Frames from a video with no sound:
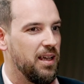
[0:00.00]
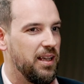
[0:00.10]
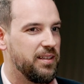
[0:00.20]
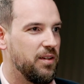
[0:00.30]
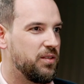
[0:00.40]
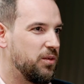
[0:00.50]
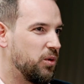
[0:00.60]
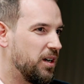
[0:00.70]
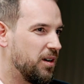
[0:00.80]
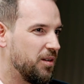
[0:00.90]
As DIFC,
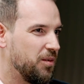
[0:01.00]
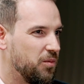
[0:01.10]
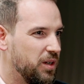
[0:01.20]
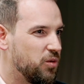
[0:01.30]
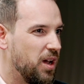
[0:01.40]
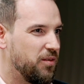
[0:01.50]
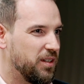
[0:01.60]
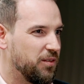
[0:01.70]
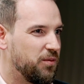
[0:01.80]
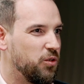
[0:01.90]
we're, we're
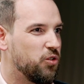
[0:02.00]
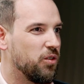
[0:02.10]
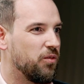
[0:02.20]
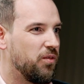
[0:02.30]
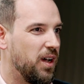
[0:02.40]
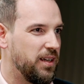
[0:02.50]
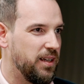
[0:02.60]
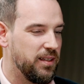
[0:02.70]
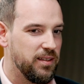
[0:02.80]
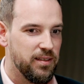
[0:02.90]
driving the future of
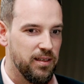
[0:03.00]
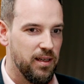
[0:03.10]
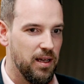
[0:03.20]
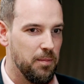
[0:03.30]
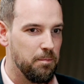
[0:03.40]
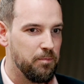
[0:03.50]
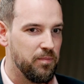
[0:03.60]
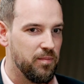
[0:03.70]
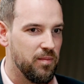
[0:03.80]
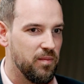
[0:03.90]
finance. Um,
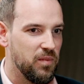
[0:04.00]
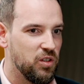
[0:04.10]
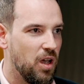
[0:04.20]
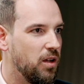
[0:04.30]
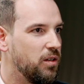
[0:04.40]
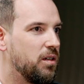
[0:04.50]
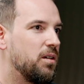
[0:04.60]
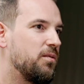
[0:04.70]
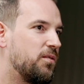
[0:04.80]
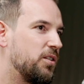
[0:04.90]
so how do you
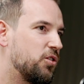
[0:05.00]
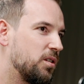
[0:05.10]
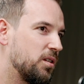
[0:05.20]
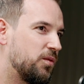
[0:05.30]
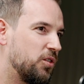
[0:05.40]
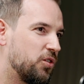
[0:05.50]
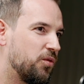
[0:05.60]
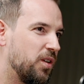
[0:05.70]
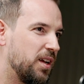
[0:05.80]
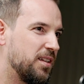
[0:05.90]
envision this future of
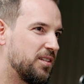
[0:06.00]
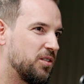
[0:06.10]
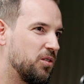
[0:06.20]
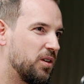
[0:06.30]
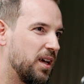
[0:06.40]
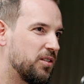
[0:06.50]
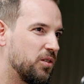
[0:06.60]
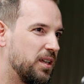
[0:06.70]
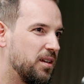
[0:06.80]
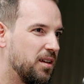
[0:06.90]
finance to look at? So
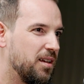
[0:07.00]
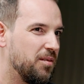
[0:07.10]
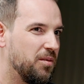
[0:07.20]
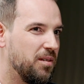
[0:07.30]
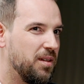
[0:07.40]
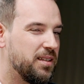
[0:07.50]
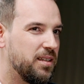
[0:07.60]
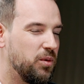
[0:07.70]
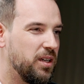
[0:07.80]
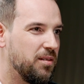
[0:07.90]
in let's
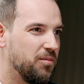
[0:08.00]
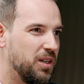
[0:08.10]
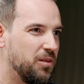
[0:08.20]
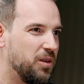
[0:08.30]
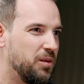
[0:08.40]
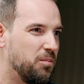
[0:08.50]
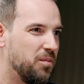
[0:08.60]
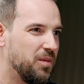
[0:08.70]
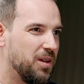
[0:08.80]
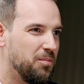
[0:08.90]
say we we we
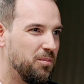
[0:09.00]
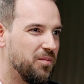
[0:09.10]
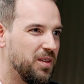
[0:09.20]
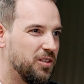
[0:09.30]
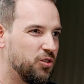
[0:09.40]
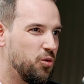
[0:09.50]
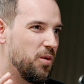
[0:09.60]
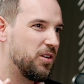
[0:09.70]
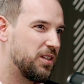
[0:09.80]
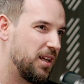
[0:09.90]
um, zoom
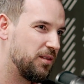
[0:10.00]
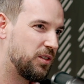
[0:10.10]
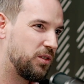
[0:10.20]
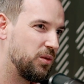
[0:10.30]
ourselves yeah.